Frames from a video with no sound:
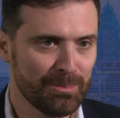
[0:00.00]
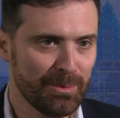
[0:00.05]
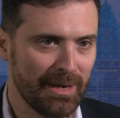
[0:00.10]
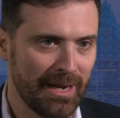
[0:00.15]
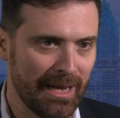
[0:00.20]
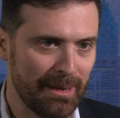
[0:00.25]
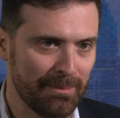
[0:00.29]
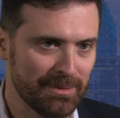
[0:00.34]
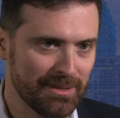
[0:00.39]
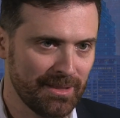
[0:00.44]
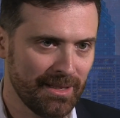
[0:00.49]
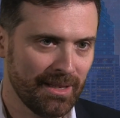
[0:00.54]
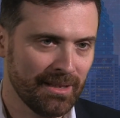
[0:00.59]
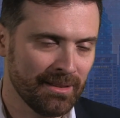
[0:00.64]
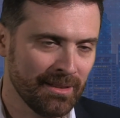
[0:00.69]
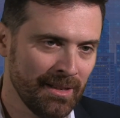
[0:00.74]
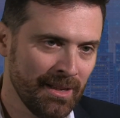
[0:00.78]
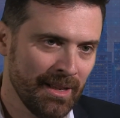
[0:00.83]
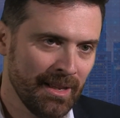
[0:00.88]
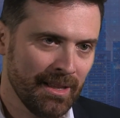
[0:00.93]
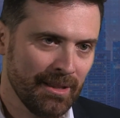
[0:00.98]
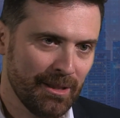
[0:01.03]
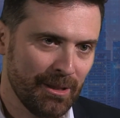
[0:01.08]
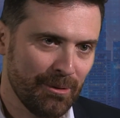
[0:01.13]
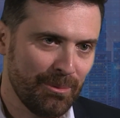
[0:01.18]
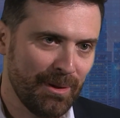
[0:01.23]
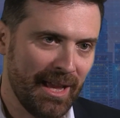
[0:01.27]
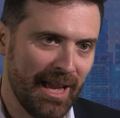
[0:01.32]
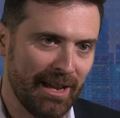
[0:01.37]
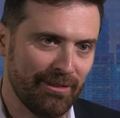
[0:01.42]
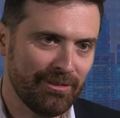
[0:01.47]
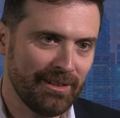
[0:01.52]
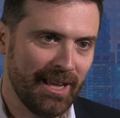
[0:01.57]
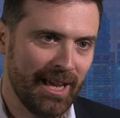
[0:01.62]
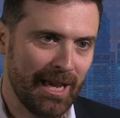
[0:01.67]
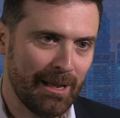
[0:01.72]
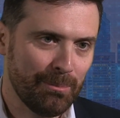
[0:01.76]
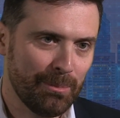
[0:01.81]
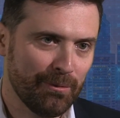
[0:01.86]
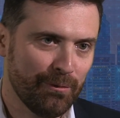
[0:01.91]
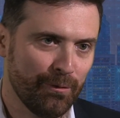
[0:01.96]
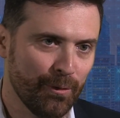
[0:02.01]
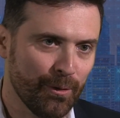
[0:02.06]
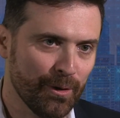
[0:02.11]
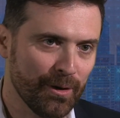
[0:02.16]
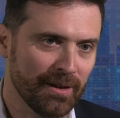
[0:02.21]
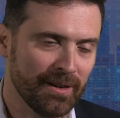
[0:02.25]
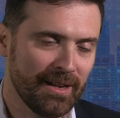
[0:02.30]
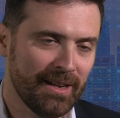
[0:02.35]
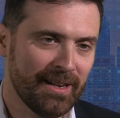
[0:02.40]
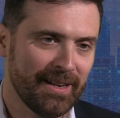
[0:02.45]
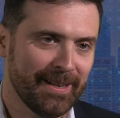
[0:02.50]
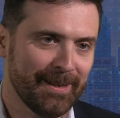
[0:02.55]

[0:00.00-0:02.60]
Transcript: perhaps that we haven't had before.